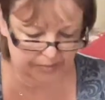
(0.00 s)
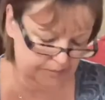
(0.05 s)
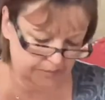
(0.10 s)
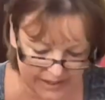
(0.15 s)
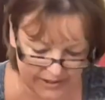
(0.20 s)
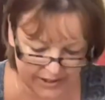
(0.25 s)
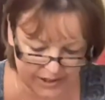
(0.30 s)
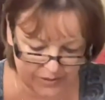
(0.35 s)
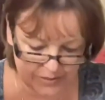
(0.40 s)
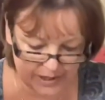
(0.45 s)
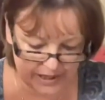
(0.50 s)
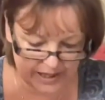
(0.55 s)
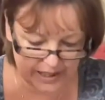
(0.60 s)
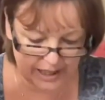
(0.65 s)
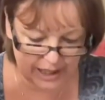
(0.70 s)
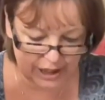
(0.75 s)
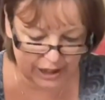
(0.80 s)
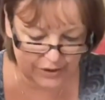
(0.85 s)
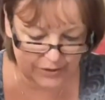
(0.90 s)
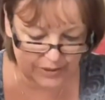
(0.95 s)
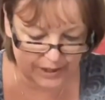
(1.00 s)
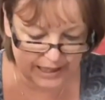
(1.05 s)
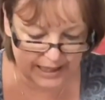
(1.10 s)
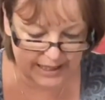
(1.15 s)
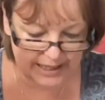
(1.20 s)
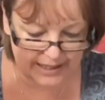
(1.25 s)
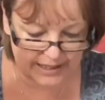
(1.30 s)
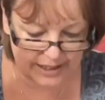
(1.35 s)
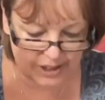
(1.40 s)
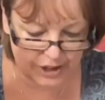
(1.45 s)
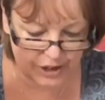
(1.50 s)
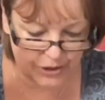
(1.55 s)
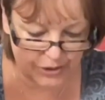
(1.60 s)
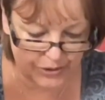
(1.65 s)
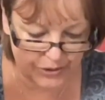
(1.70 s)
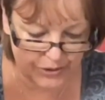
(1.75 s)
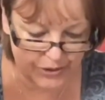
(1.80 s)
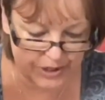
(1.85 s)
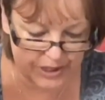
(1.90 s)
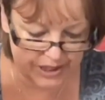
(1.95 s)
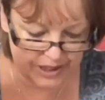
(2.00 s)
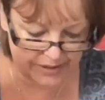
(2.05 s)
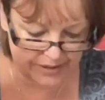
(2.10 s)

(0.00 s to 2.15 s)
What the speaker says: So when the glue has cured,